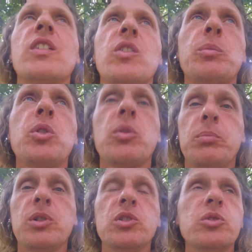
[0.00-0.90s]
It's pure
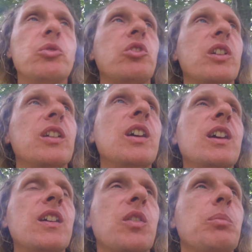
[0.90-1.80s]
pollution.
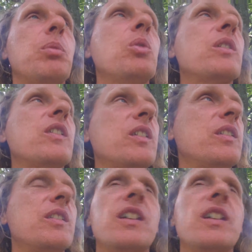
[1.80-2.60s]
It's poison.